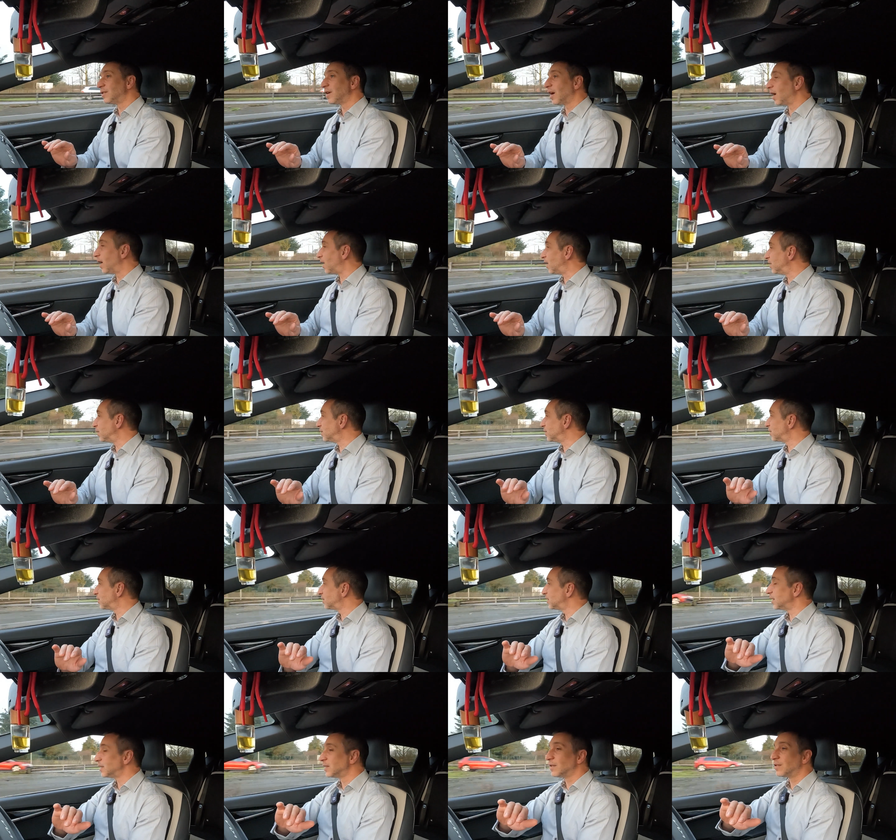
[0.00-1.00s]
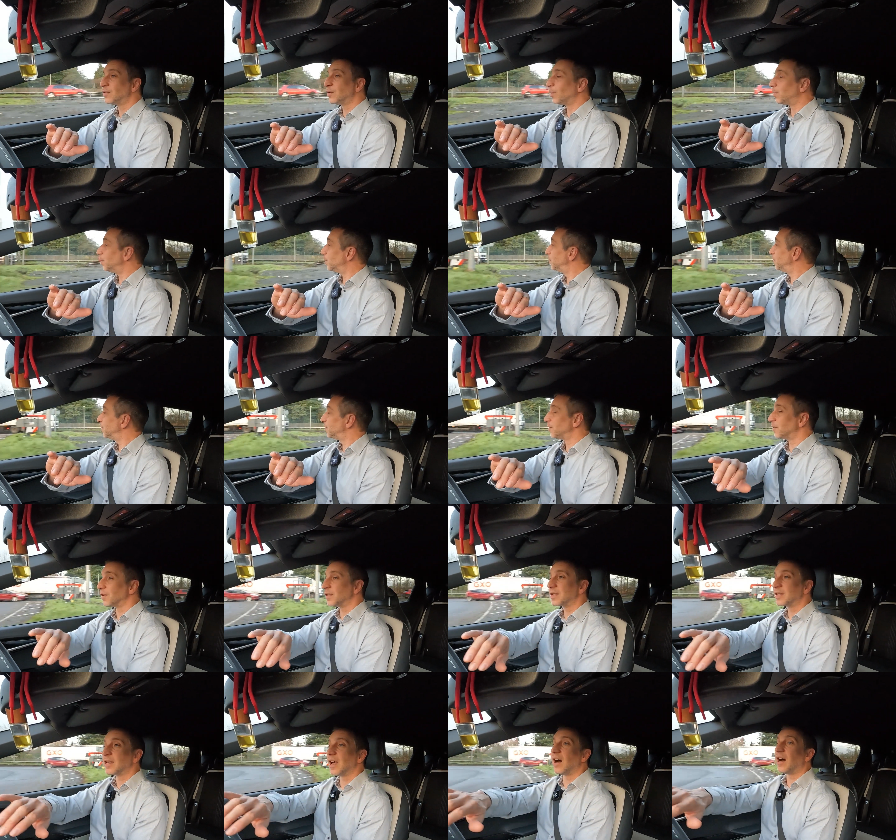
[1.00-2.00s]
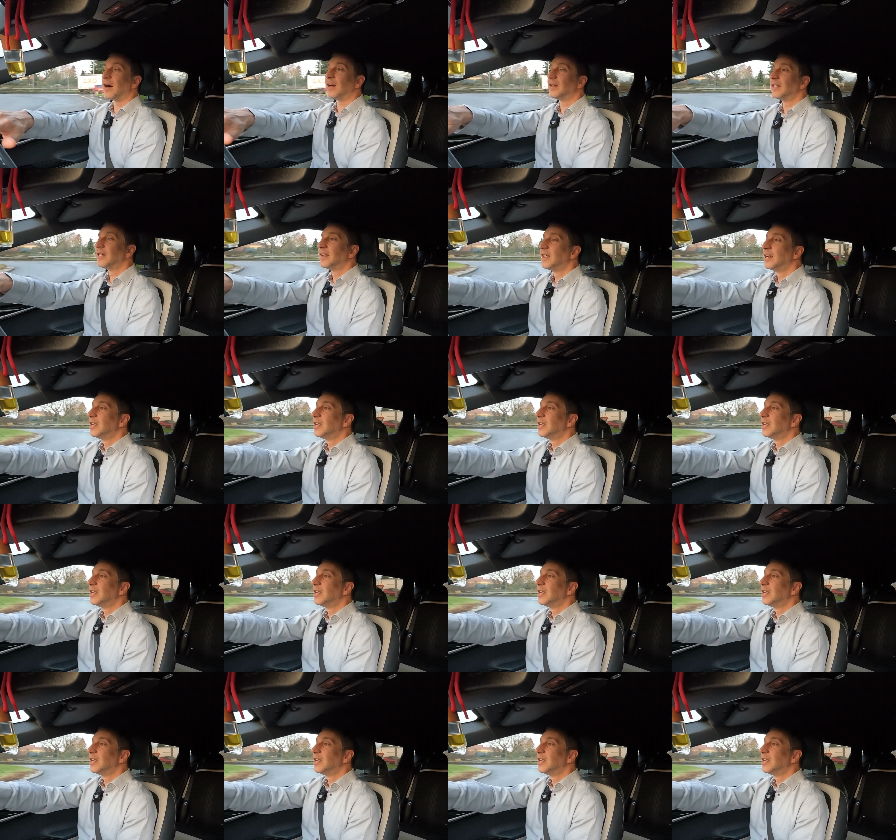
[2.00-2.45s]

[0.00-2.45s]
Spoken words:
a charge, needs a top up before I start,